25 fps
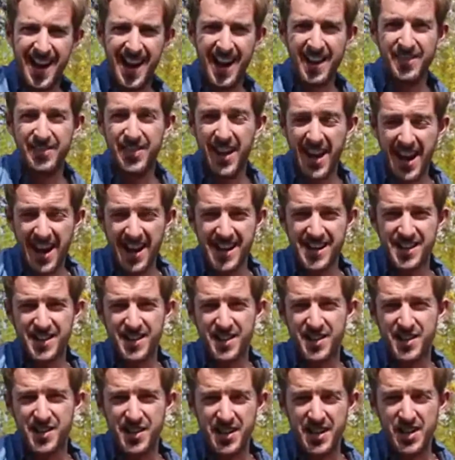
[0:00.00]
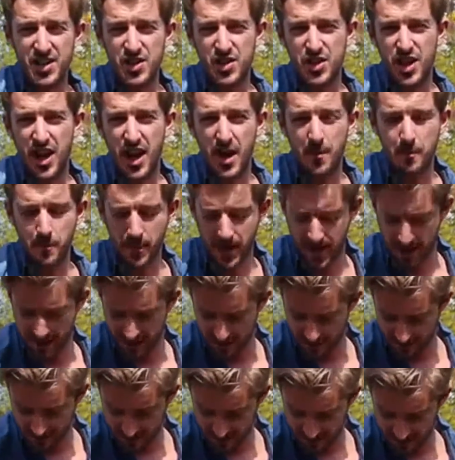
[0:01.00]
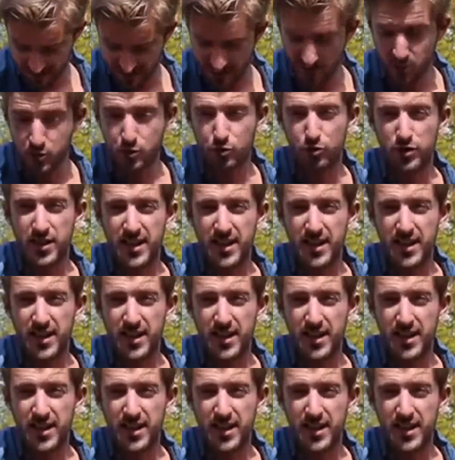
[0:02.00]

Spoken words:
and that is a C sharp minor, and it sounds